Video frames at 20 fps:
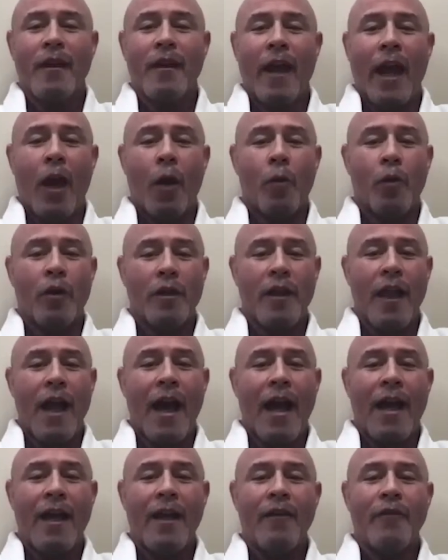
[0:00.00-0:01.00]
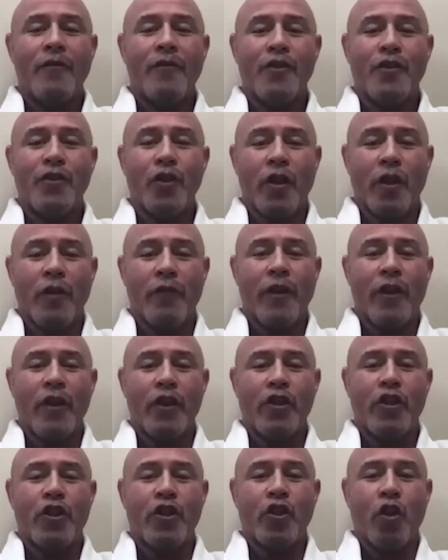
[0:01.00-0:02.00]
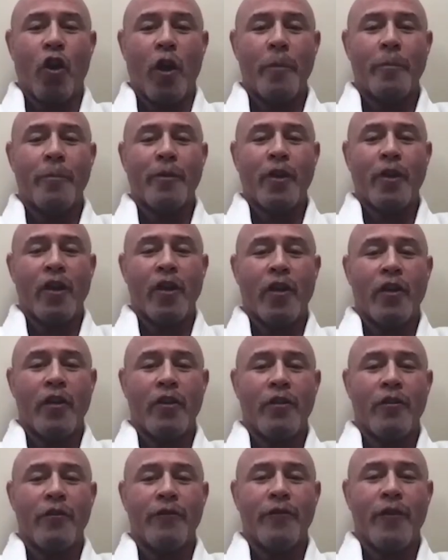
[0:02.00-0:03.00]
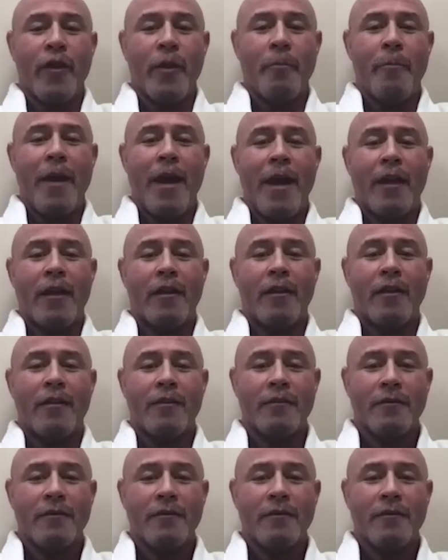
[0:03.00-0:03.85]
our lives took a very sharp turn for the better